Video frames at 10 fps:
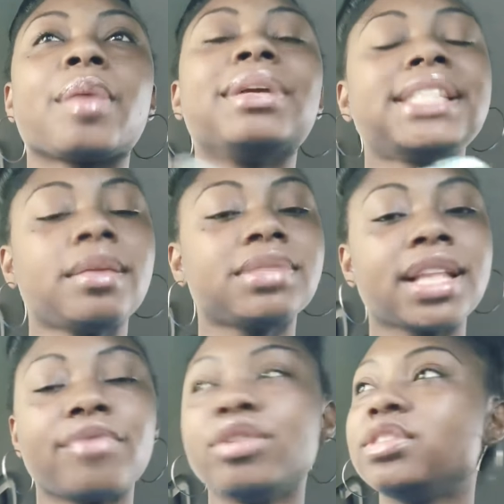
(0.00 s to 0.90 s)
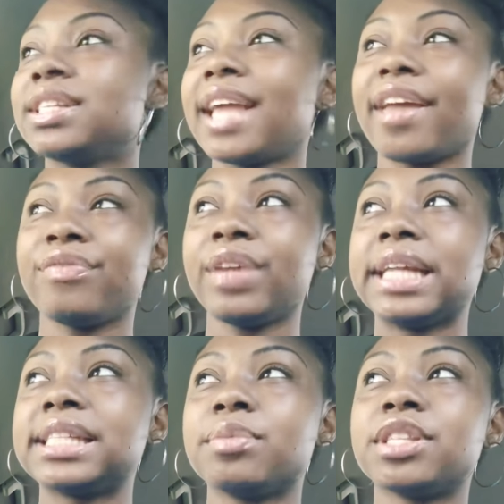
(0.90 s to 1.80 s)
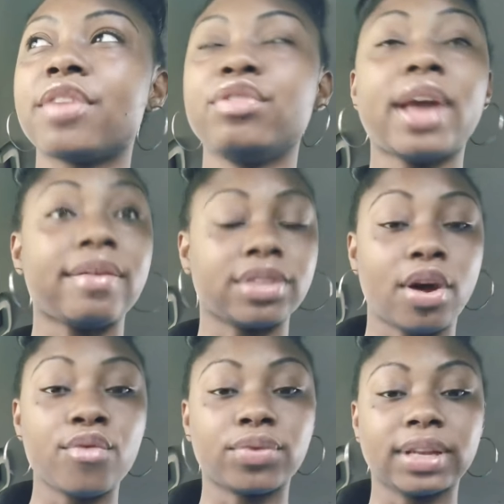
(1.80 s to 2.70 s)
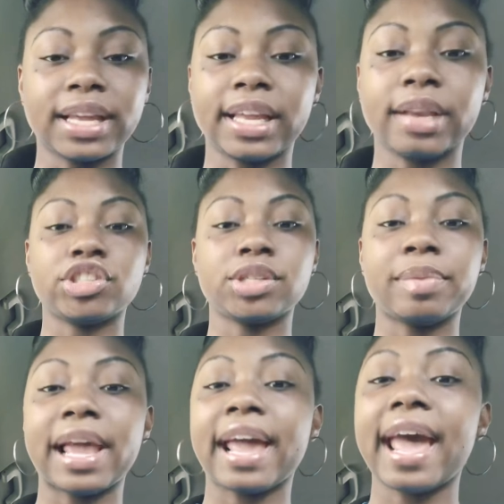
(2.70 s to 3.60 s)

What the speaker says: But some stuff you just can't fix. Some stuff you have to overlook just be like,